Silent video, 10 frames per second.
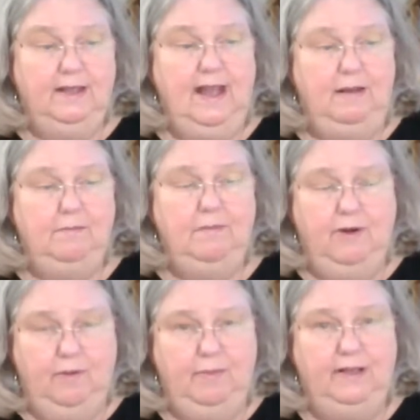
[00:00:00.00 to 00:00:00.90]
that
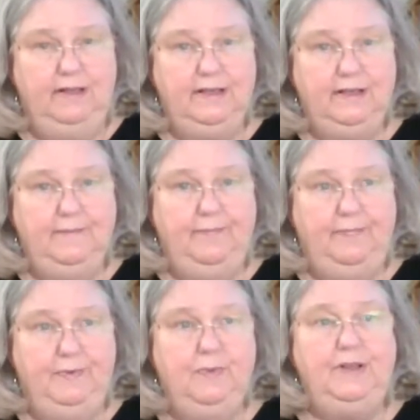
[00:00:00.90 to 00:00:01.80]
moment
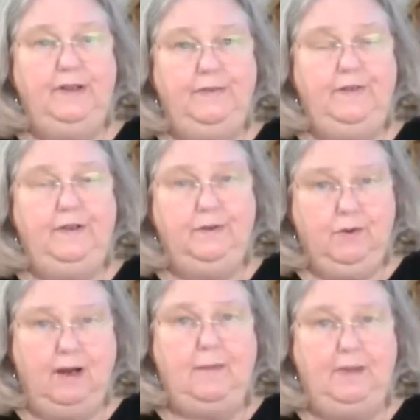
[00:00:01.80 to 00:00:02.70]
when you feel
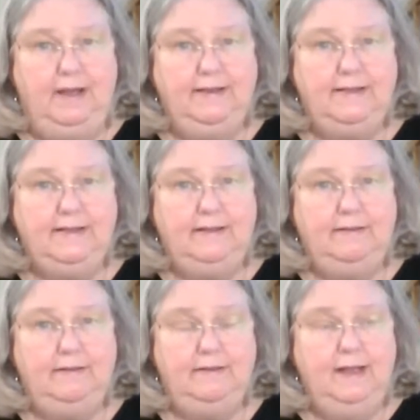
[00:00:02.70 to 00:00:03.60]
crappiest
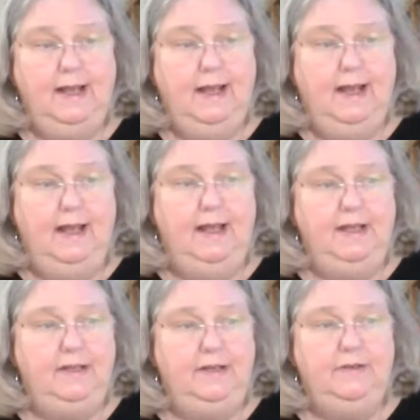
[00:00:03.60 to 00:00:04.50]

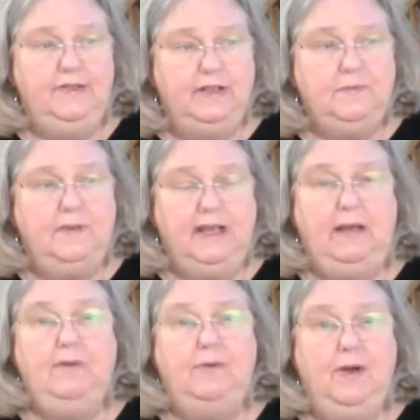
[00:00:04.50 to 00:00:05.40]
and you just
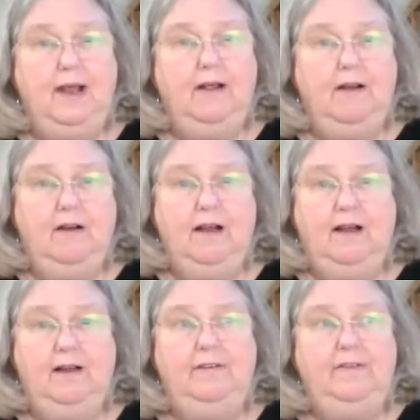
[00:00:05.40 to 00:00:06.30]
became aware
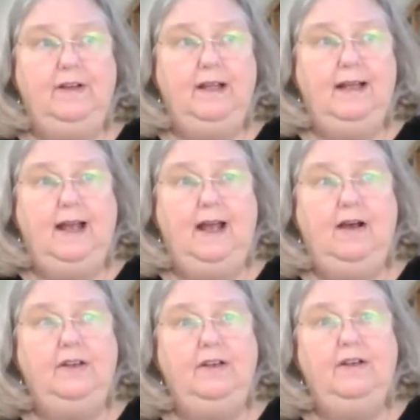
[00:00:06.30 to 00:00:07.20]
of
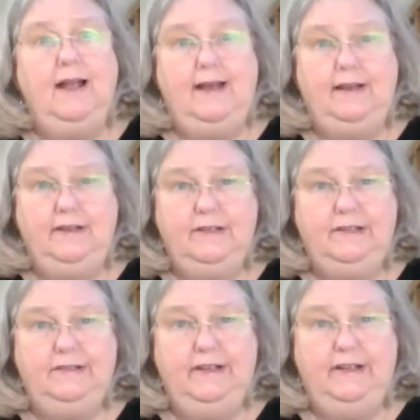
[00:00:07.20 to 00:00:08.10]
how you're adding
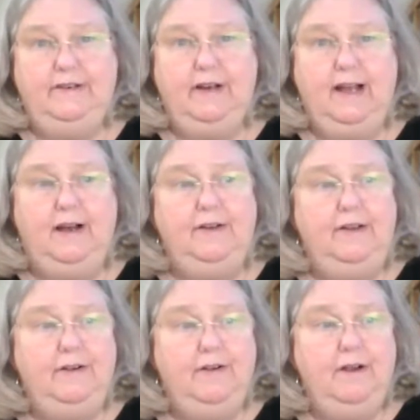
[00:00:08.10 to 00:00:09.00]
to it, or how
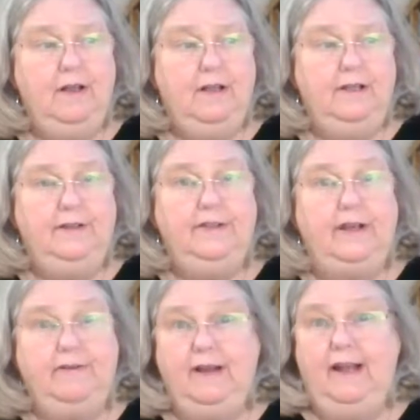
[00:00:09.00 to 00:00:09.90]
you're
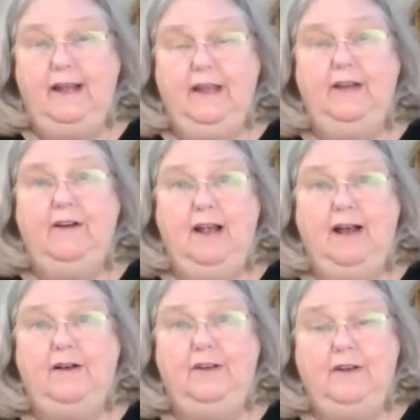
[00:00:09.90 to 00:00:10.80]
generating it, or
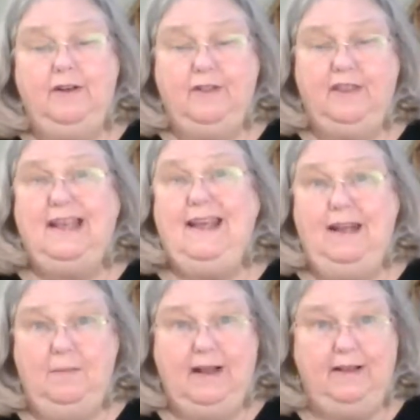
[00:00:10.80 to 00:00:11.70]
how you're
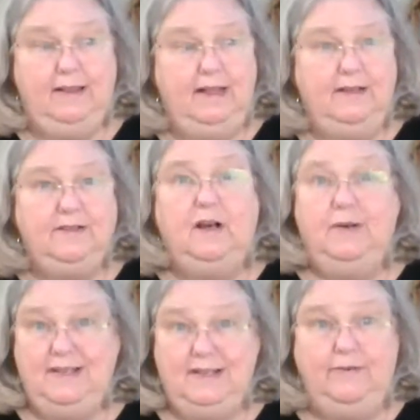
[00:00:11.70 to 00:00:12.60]
thinking about things
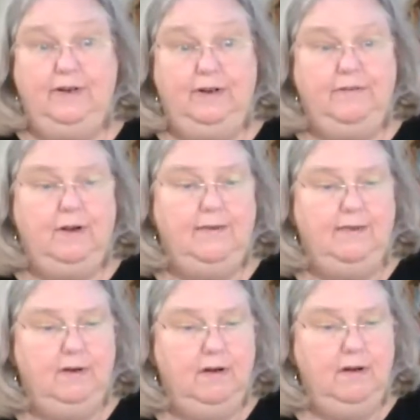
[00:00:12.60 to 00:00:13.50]
always, never, and
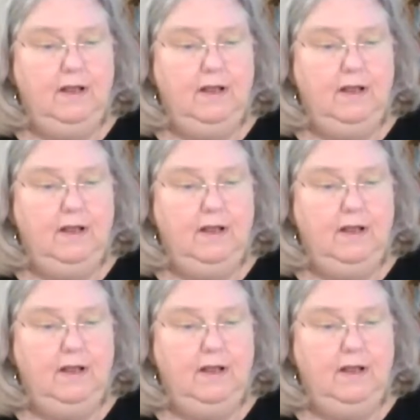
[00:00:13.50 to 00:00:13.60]
forever,